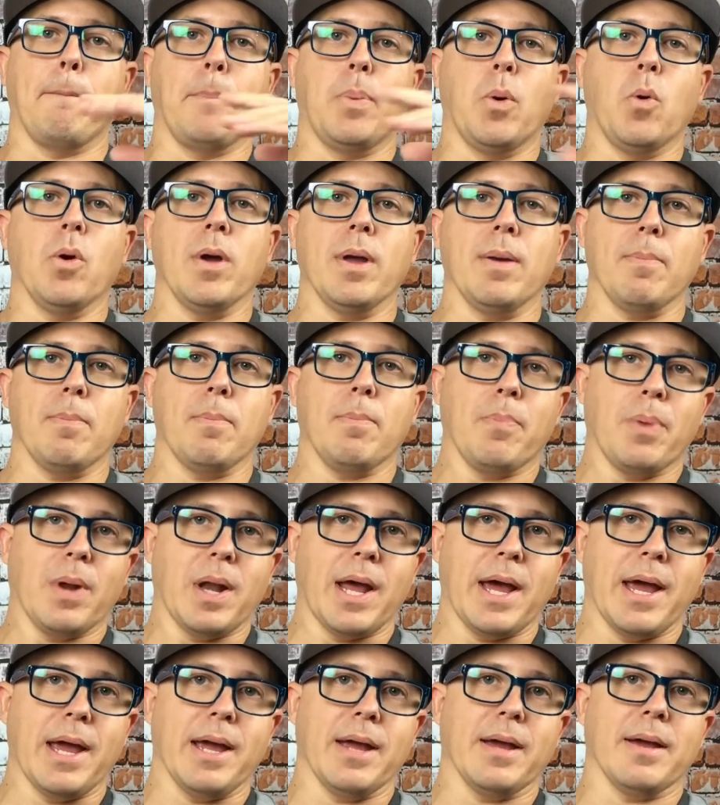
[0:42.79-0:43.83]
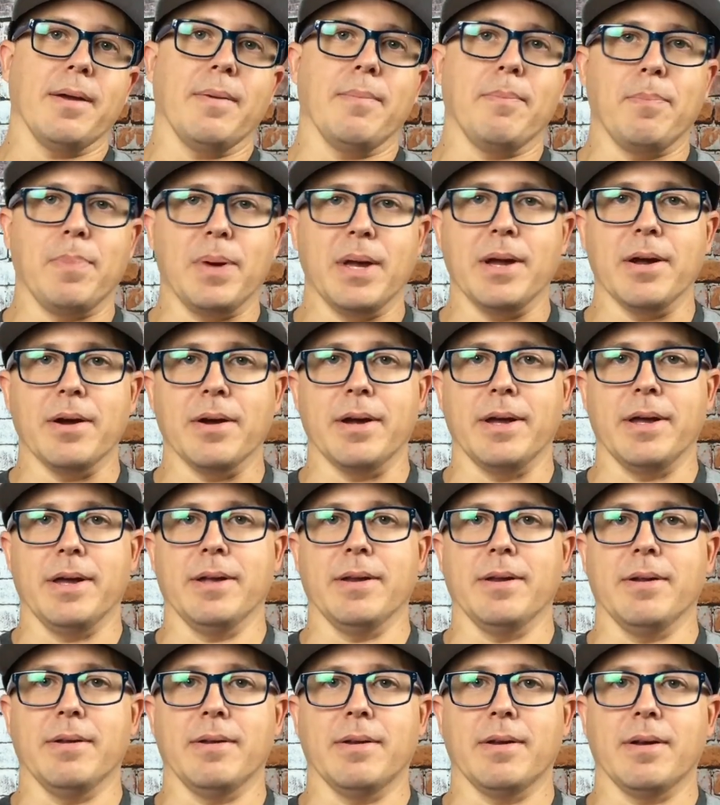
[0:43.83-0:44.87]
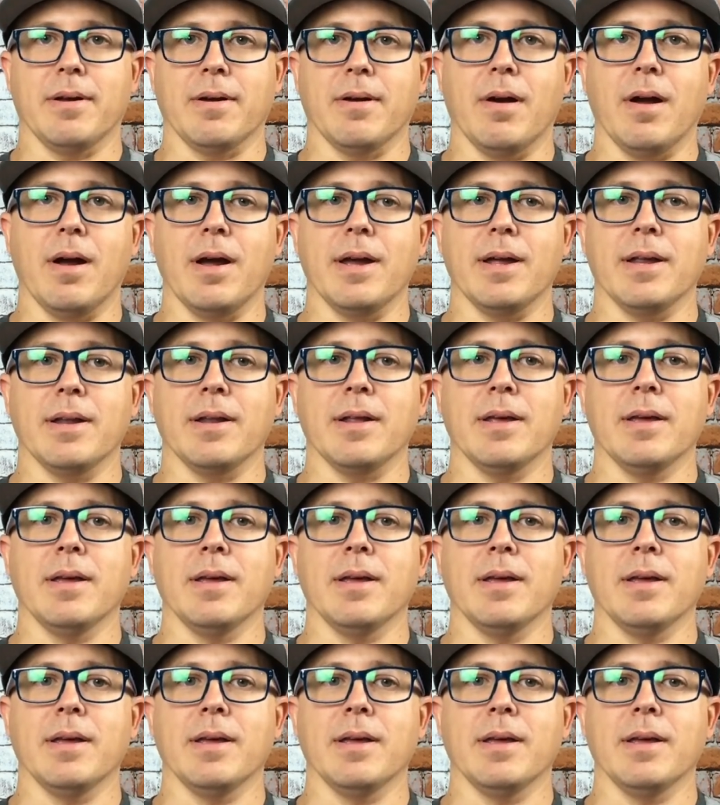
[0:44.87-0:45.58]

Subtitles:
Point blank, period. All right?